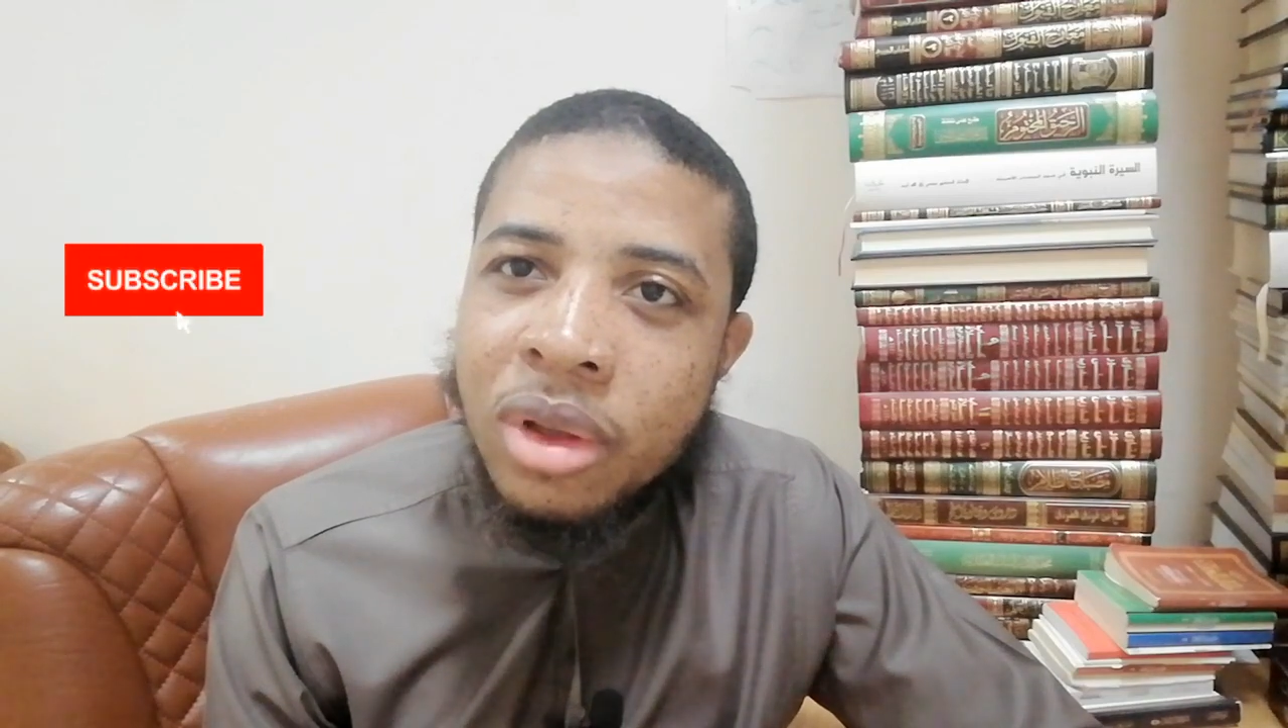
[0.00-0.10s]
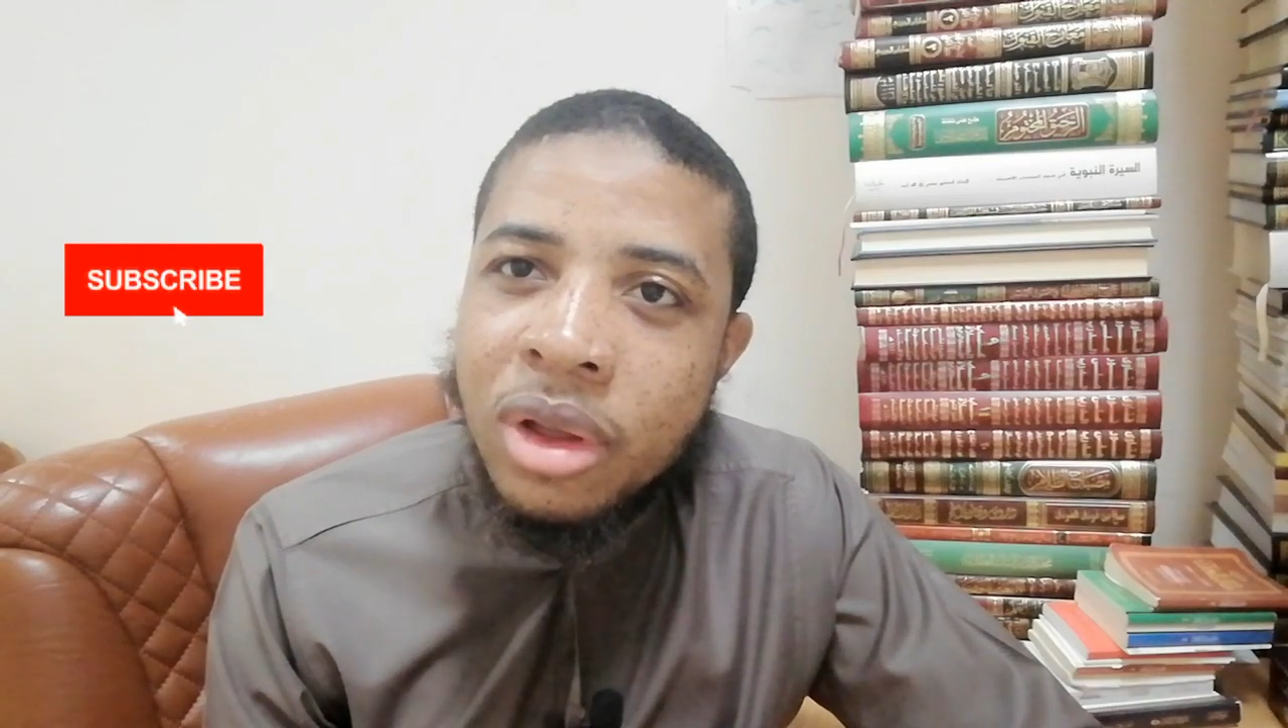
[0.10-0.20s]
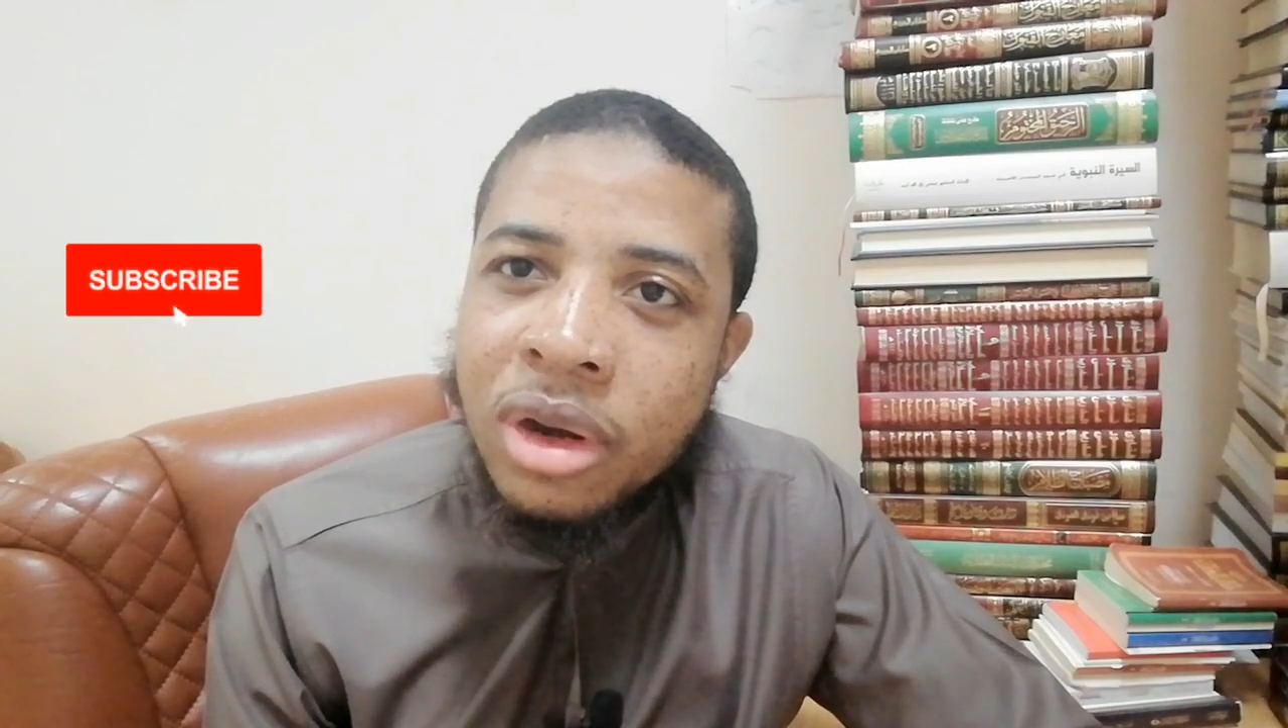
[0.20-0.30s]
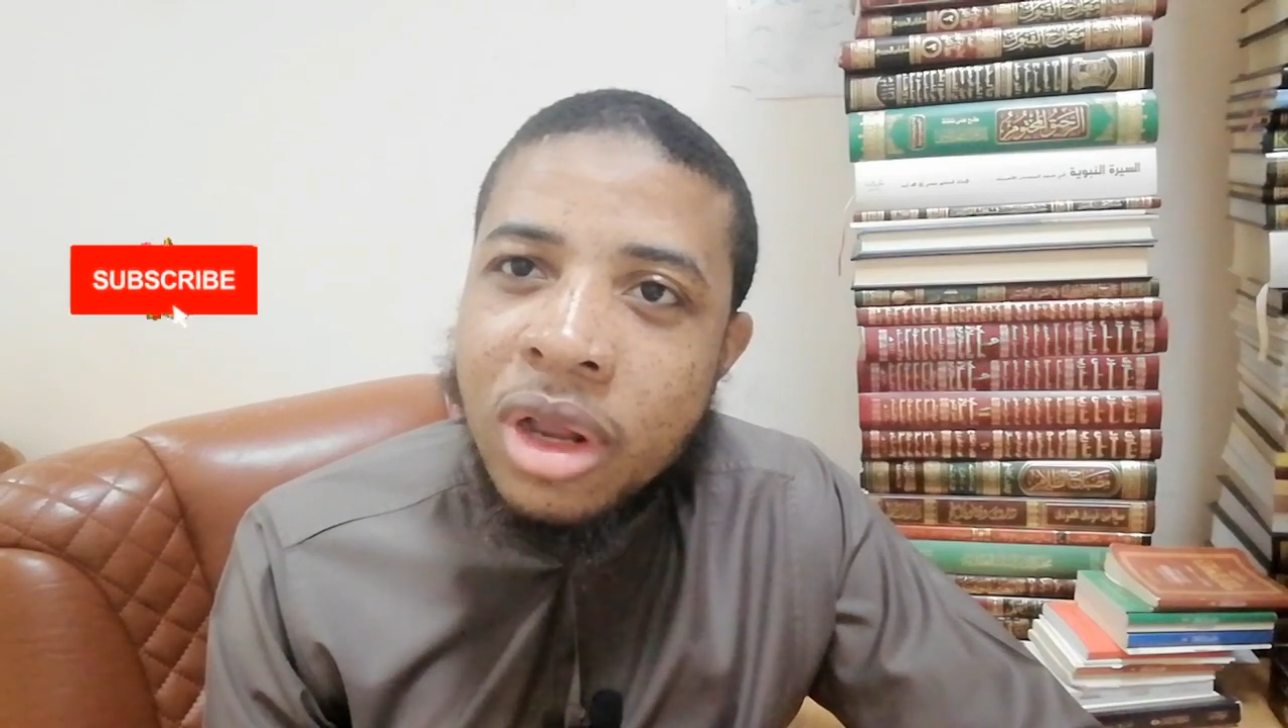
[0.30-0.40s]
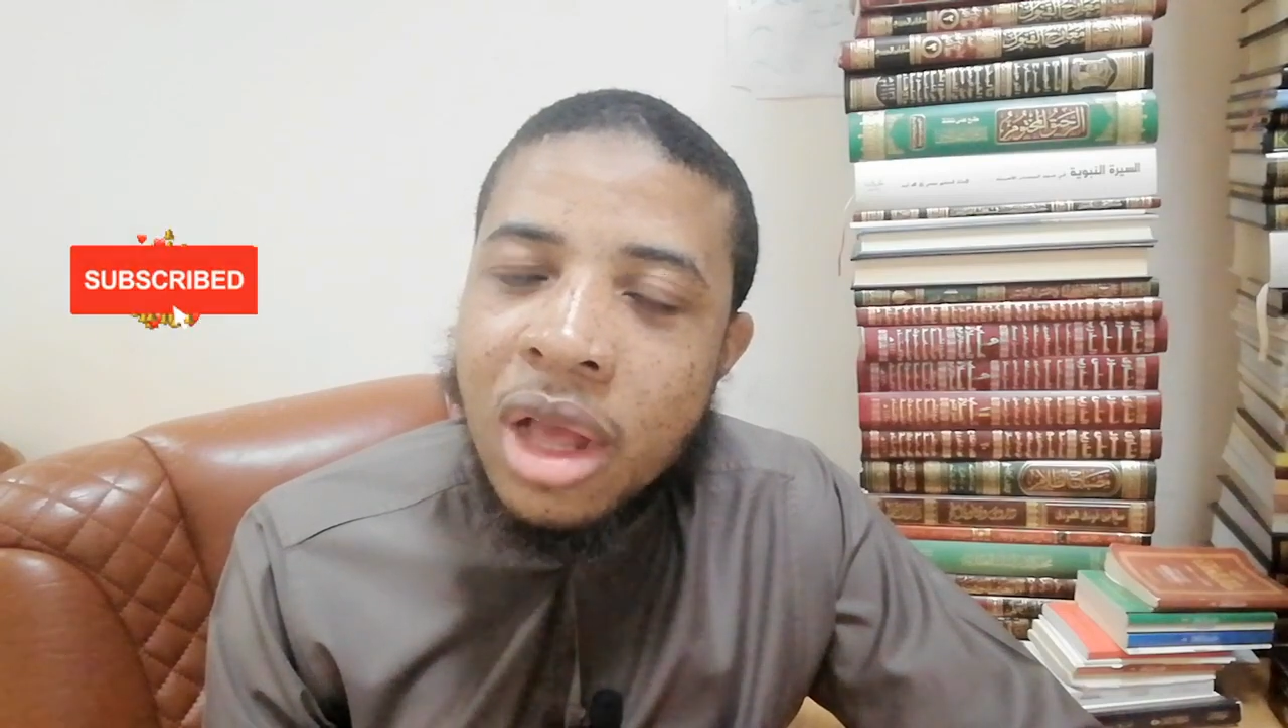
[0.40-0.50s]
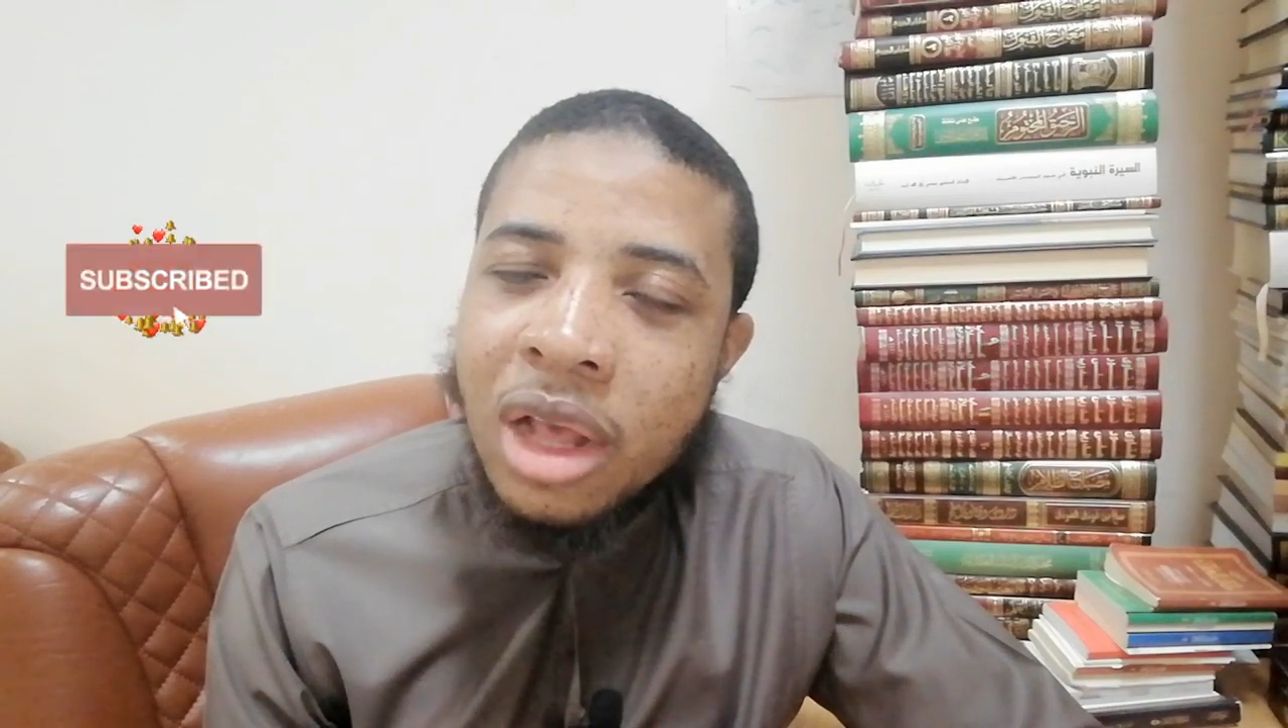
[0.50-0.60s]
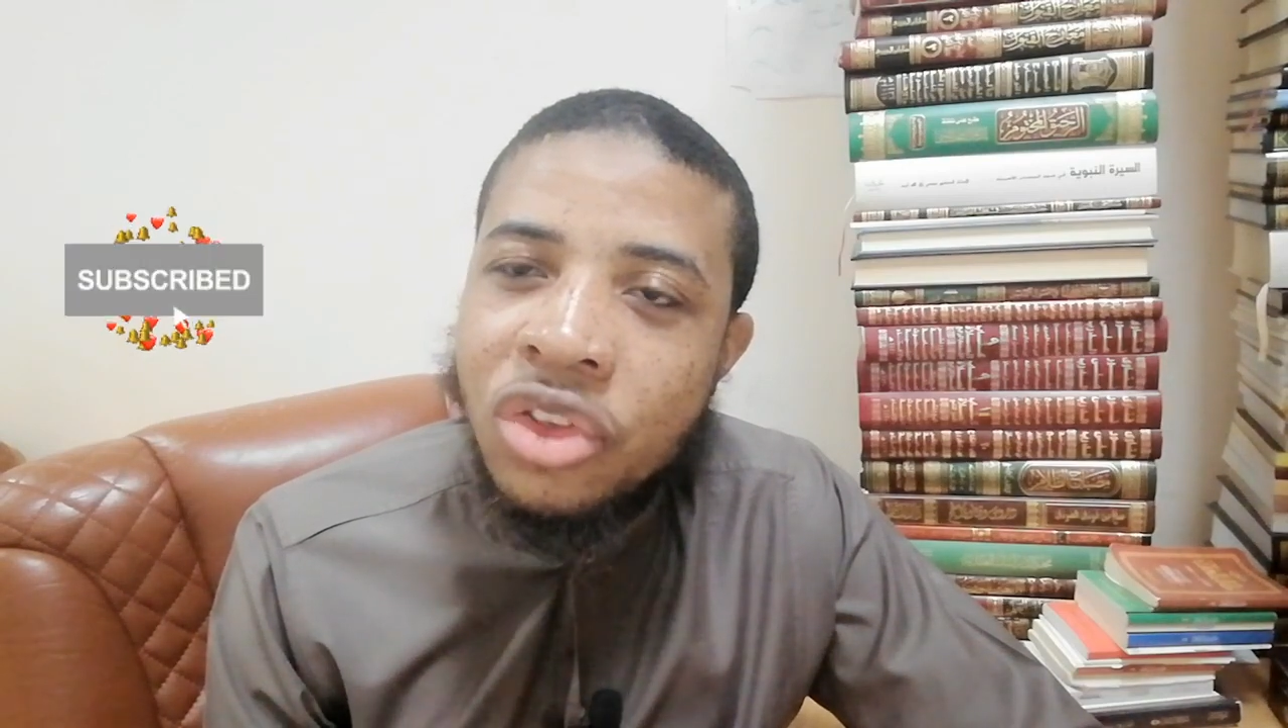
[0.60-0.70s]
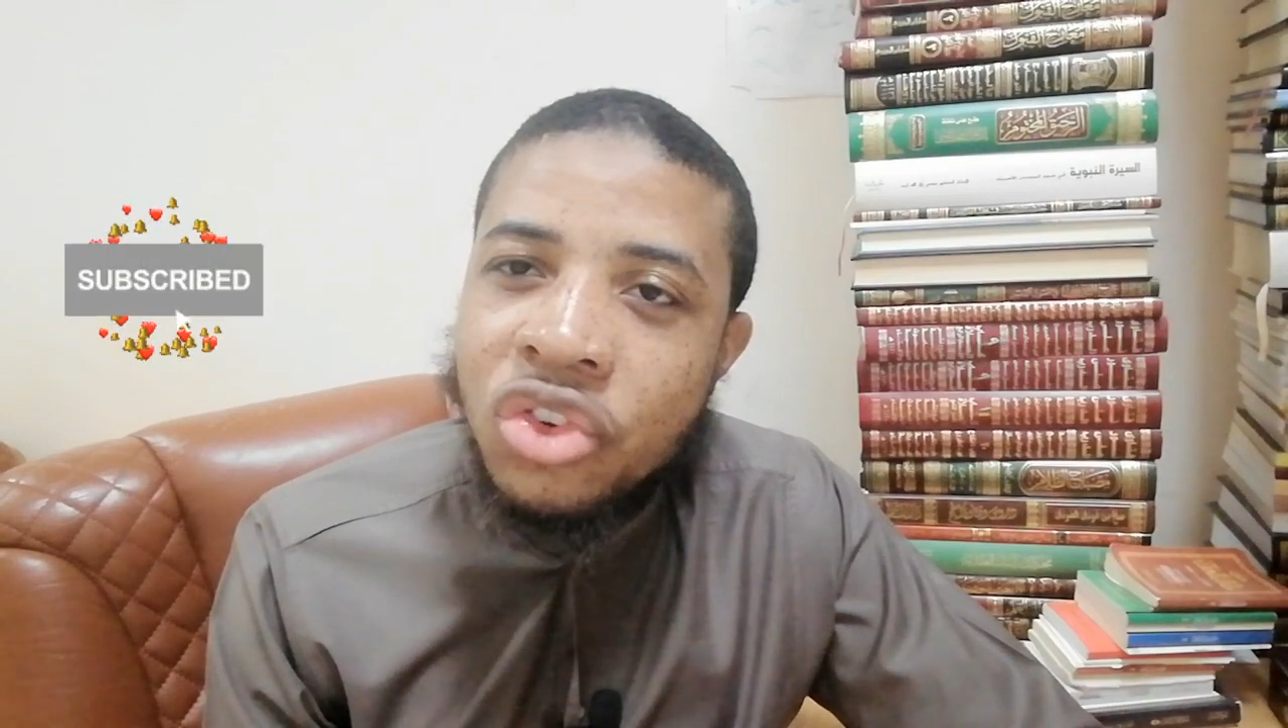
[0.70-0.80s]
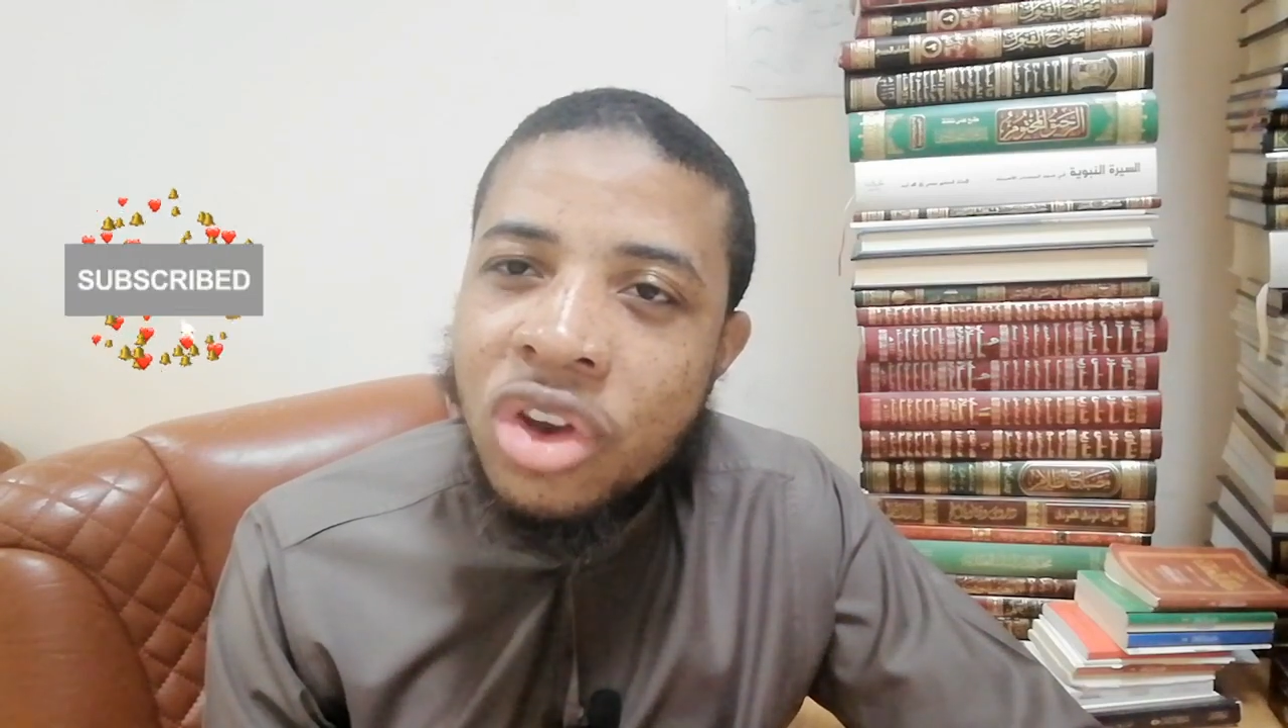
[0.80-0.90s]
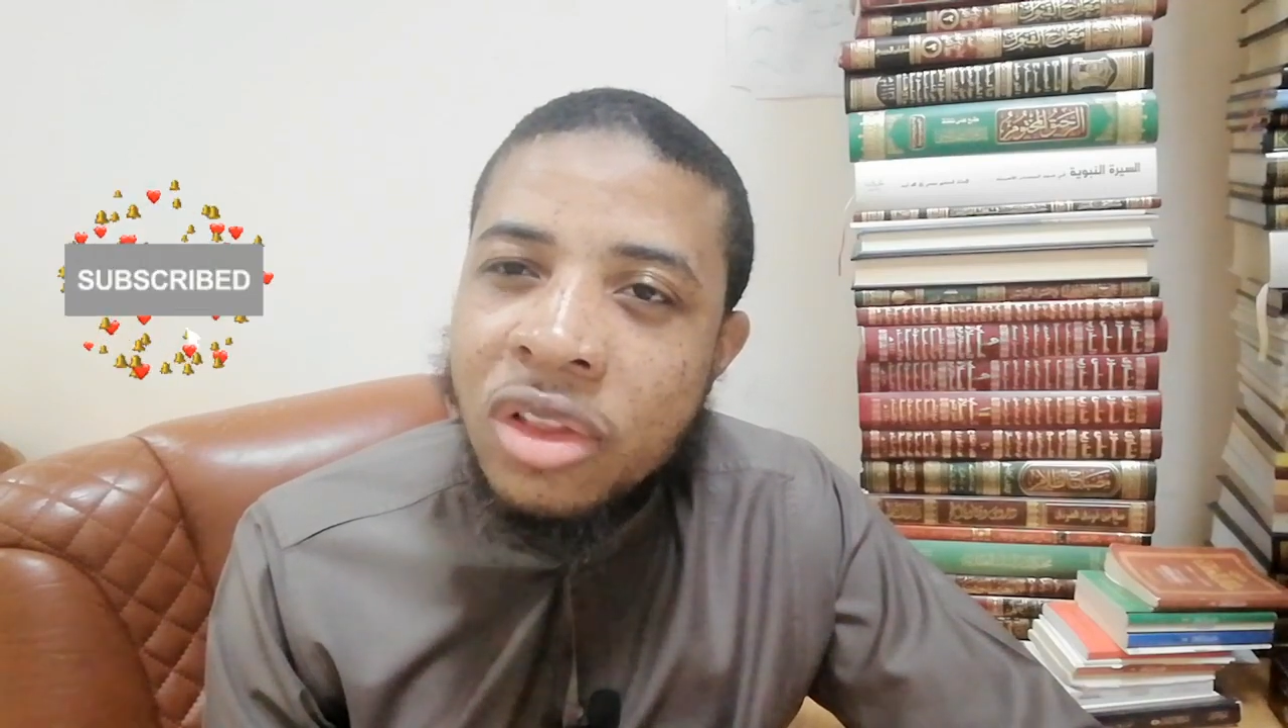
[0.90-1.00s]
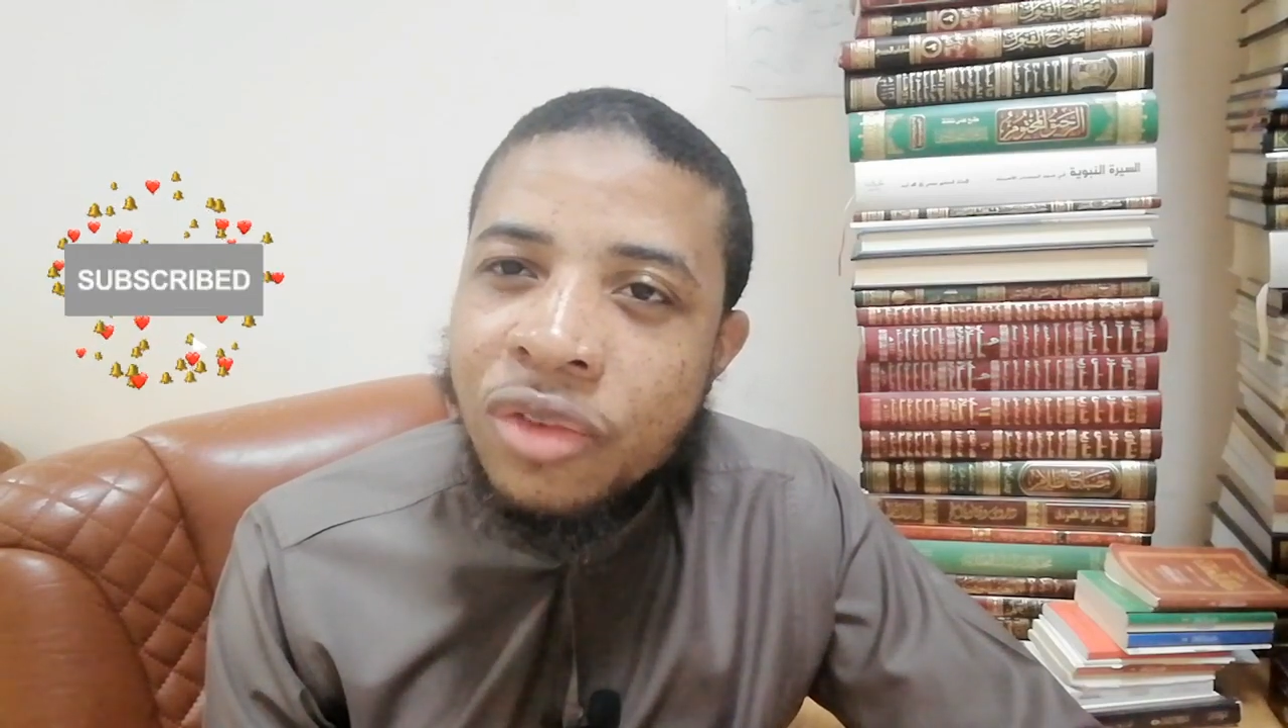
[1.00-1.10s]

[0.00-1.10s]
recalcitrant